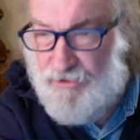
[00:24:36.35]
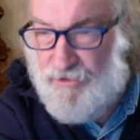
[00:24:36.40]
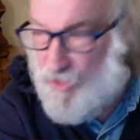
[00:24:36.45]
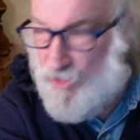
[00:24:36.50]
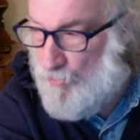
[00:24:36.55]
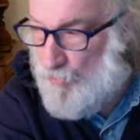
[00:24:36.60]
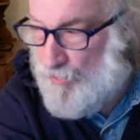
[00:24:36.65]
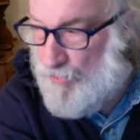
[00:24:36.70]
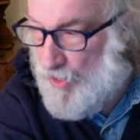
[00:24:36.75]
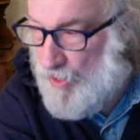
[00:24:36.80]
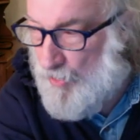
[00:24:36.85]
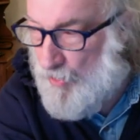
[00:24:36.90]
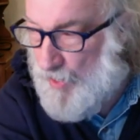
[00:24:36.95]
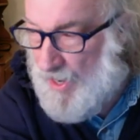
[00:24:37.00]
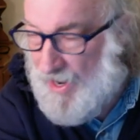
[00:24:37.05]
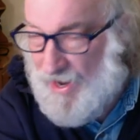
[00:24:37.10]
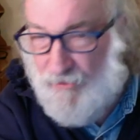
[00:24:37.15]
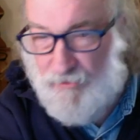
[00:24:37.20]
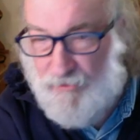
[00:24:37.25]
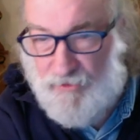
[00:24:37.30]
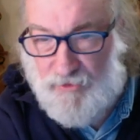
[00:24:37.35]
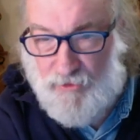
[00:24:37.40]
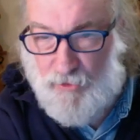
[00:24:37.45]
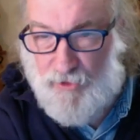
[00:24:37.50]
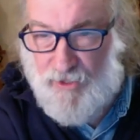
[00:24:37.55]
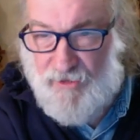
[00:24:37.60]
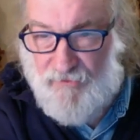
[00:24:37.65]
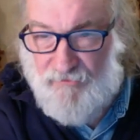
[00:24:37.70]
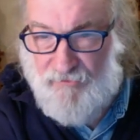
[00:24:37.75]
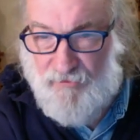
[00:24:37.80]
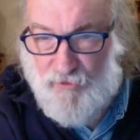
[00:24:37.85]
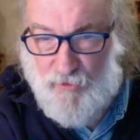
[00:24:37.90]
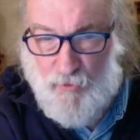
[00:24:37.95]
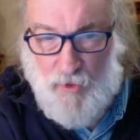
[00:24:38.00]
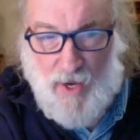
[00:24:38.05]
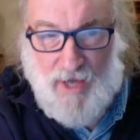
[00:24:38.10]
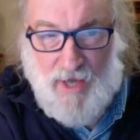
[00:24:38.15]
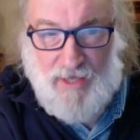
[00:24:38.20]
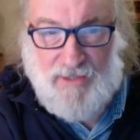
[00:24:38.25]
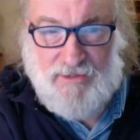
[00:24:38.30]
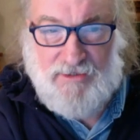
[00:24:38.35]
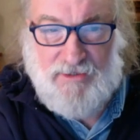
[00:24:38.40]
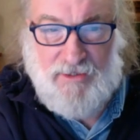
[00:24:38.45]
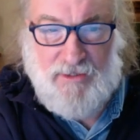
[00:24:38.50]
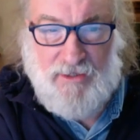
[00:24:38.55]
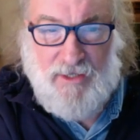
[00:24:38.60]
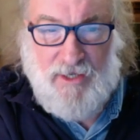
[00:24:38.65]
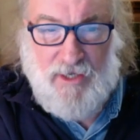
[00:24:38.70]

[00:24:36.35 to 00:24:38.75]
Don't go out looking for Christ.